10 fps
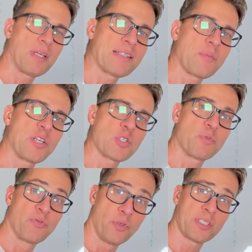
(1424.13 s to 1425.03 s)
As I mentioned
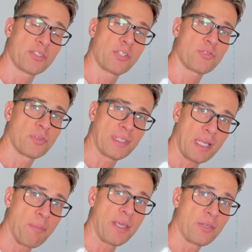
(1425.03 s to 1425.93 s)
before, testosterone
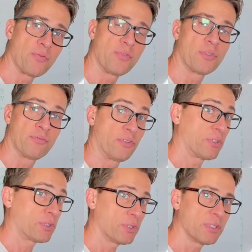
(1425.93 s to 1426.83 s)
can make you feel
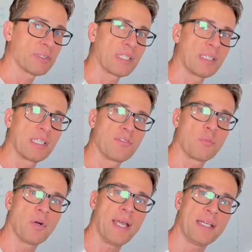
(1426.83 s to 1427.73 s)
very good and can give you
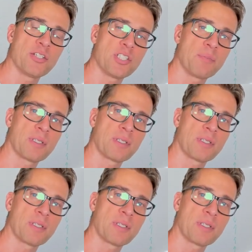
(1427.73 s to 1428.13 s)
more energy,